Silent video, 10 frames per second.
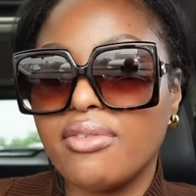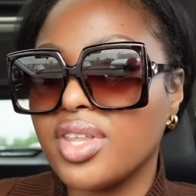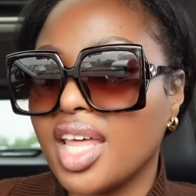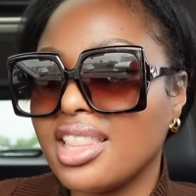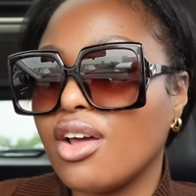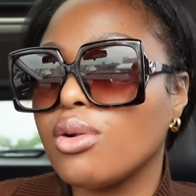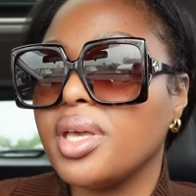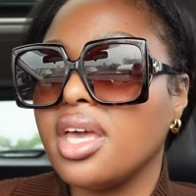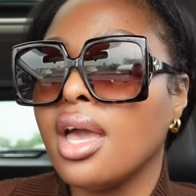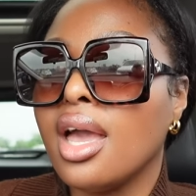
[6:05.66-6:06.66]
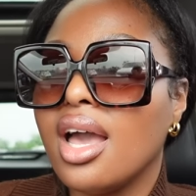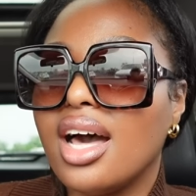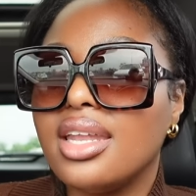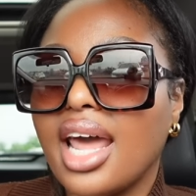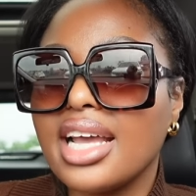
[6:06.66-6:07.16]
feel like that'll be
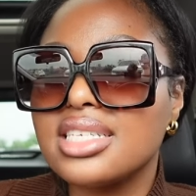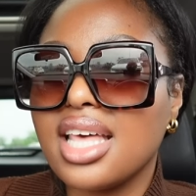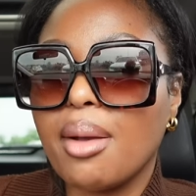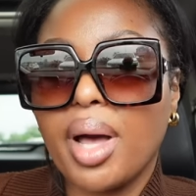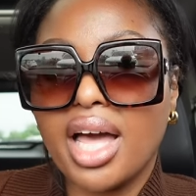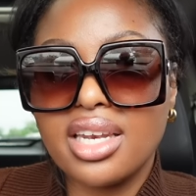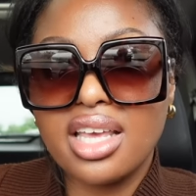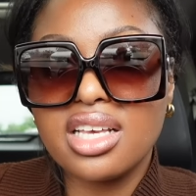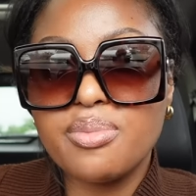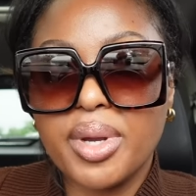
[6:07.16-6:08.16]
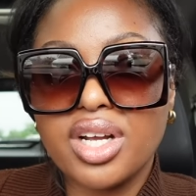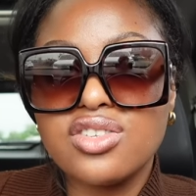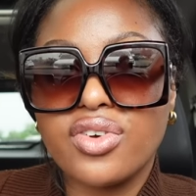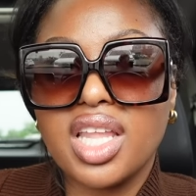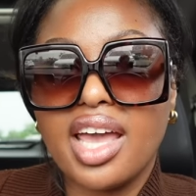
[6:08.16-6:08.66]
a nice like bonding
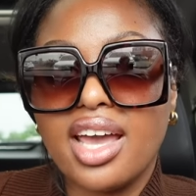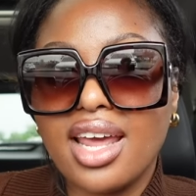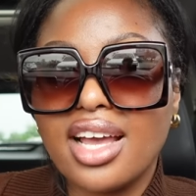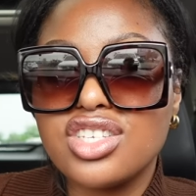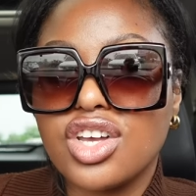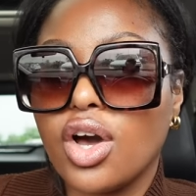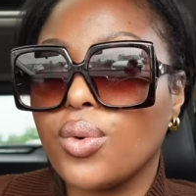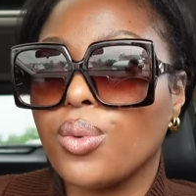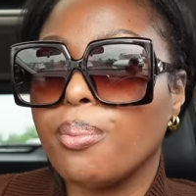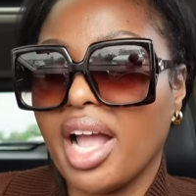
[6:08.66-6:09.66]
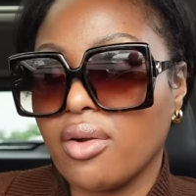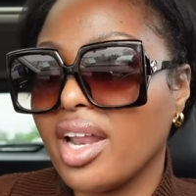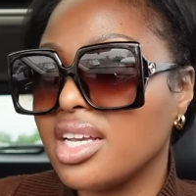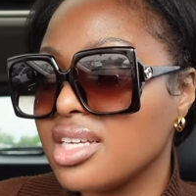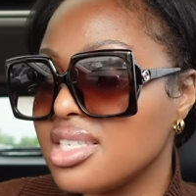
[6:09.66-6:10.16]
experience for Leah and I to go bike
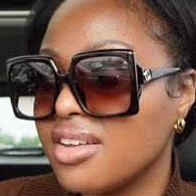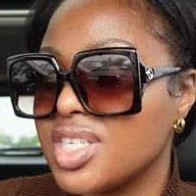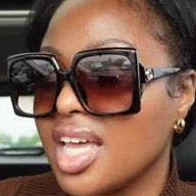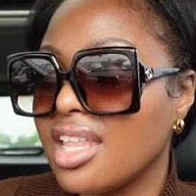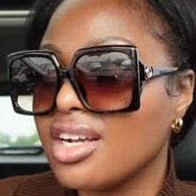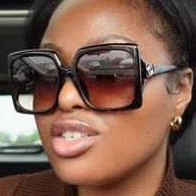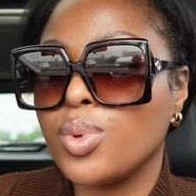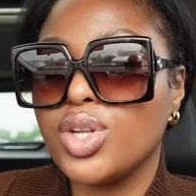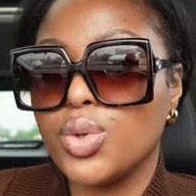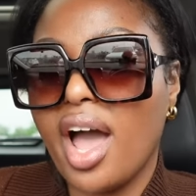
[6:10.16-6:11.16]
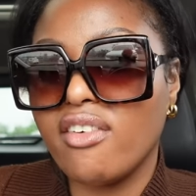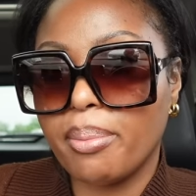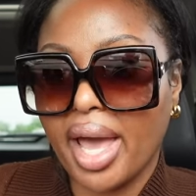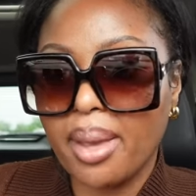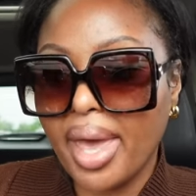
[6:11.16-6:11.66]
riding and stuff together, because we do have a
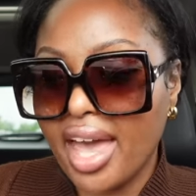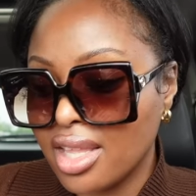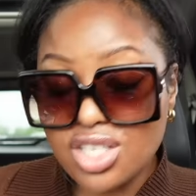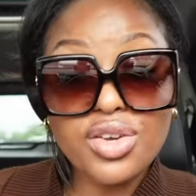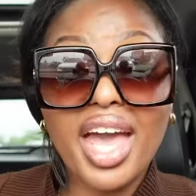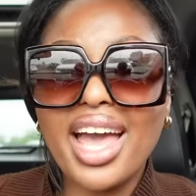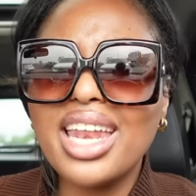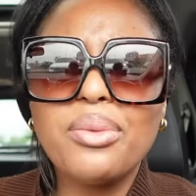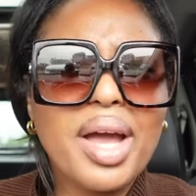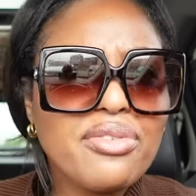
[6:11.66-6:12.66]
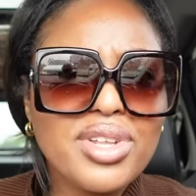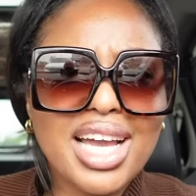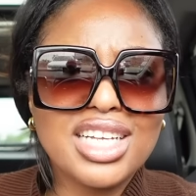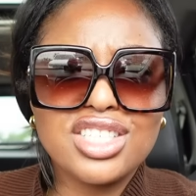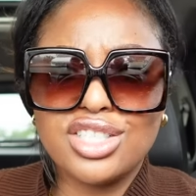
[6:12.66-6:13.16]
bike path. So yeah, anyway, I feel
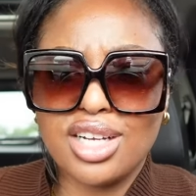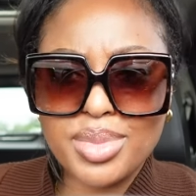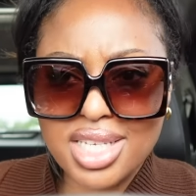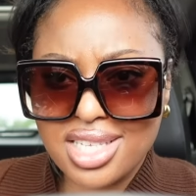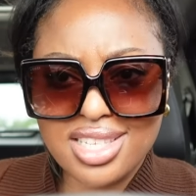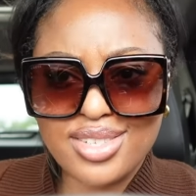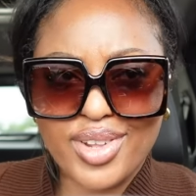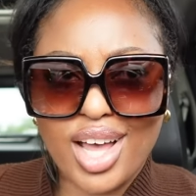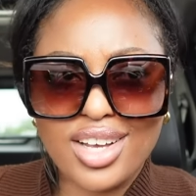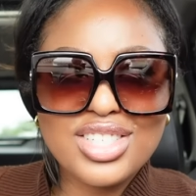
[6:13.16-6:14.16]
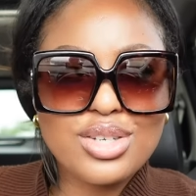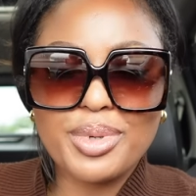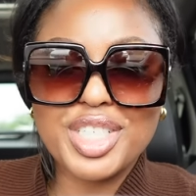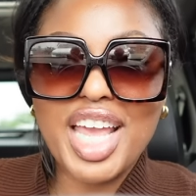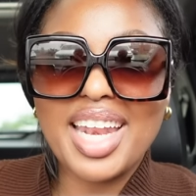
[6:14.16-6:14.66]
like I just jumped into this vlog
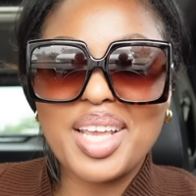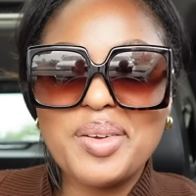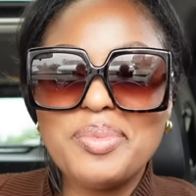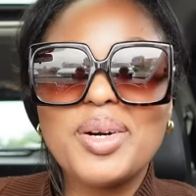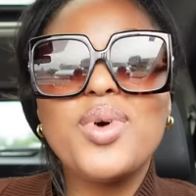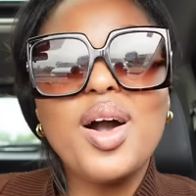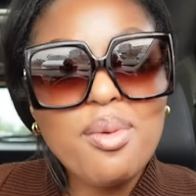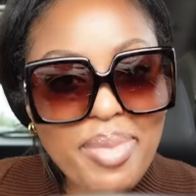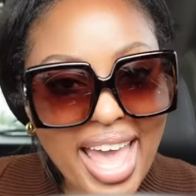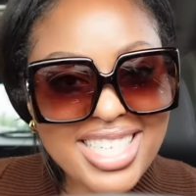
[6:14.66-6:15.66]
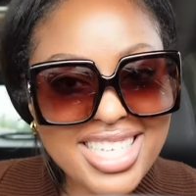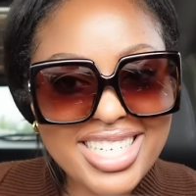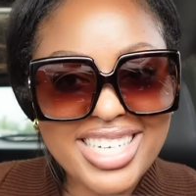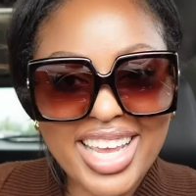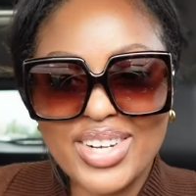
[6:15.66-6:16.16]
super chatty, but welcome back to
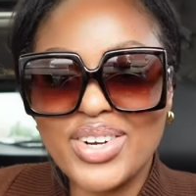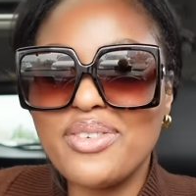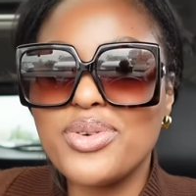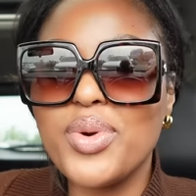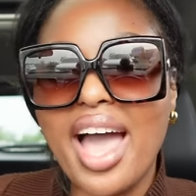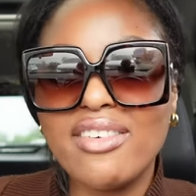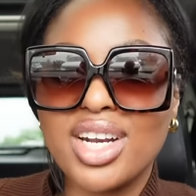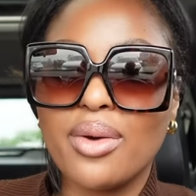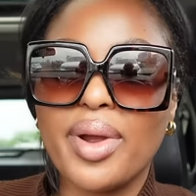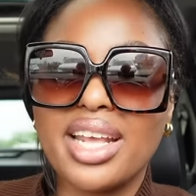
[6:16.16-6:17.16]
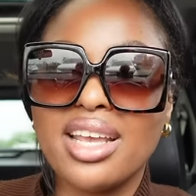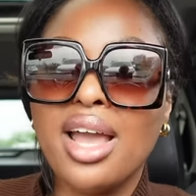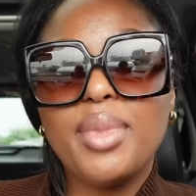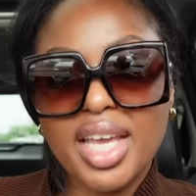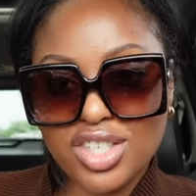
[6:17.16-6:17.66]
the channel. If you haven't already,
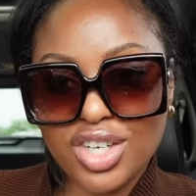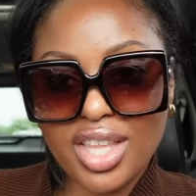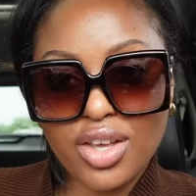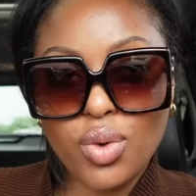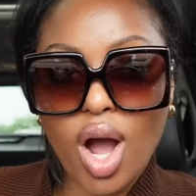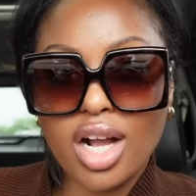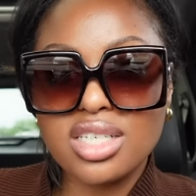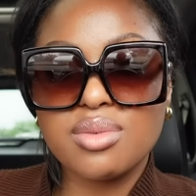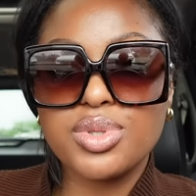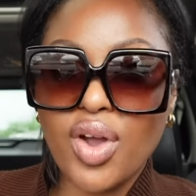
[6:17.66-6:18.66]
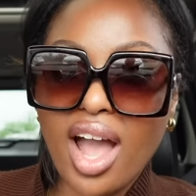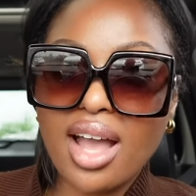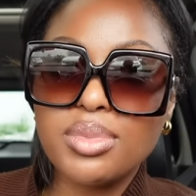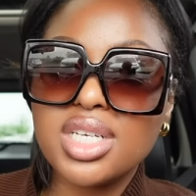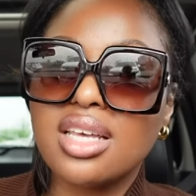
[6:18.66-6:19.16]
make sure that you are
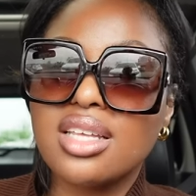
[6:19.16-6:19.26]
subscribed.